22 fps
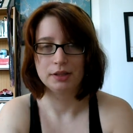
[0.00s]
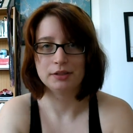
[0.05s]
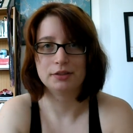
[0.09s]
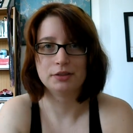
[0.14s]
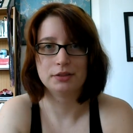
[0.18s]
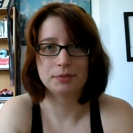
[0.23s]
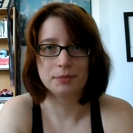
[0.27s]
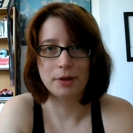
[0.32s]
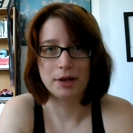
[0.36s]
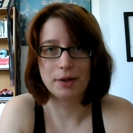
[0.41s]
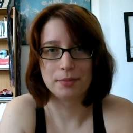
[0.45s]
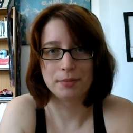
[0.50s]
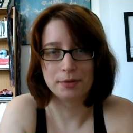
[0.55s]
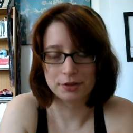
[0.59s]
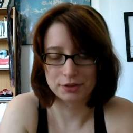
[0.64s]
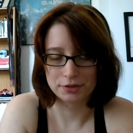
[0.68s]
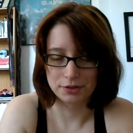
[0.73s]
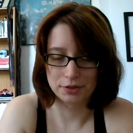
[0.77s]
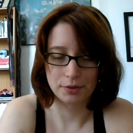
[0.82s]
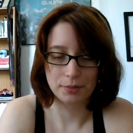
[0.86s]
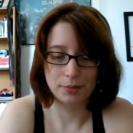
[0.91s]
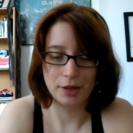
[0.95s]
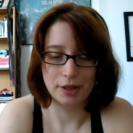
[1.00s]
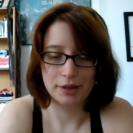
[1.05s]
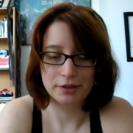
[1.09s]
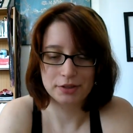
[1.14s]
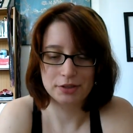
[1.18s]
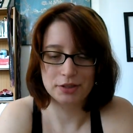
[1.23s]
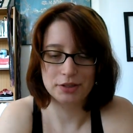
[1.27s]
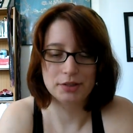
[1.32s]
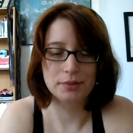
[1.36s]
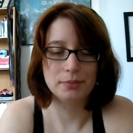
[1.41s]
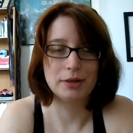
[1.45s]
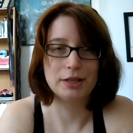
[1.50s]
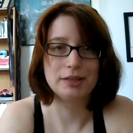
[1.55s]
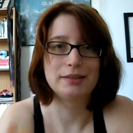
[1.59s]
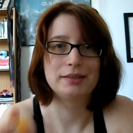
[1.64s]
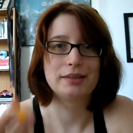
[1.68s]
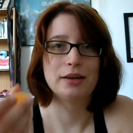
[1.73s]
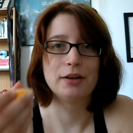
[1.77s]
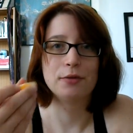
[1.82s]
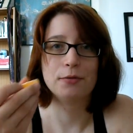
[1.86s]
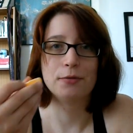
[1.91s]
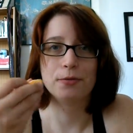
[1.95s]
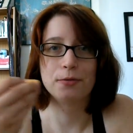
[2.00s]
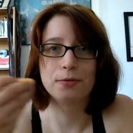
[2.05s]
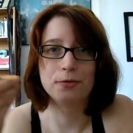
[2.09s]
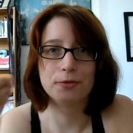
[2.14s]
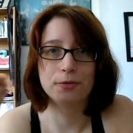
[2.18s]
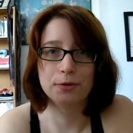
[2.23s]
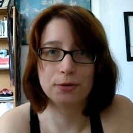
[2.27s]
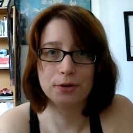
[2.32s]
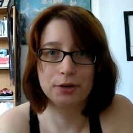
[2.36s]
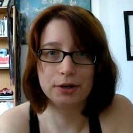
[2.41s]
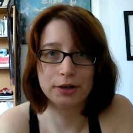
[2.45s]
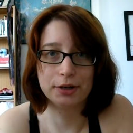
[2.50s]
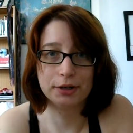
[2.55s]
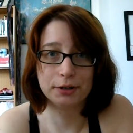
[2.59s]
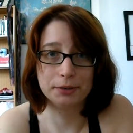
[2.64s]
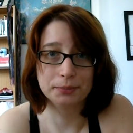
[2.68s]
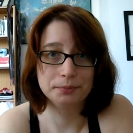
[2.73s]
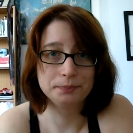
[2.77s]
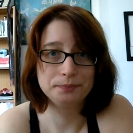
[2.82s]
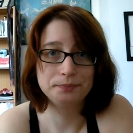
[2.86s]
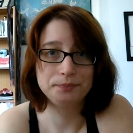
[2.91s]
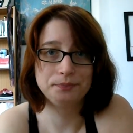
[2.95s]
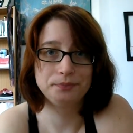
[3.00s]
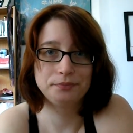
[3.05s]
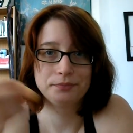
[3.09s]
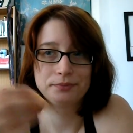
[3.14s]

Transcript: this is my personal apology to myself for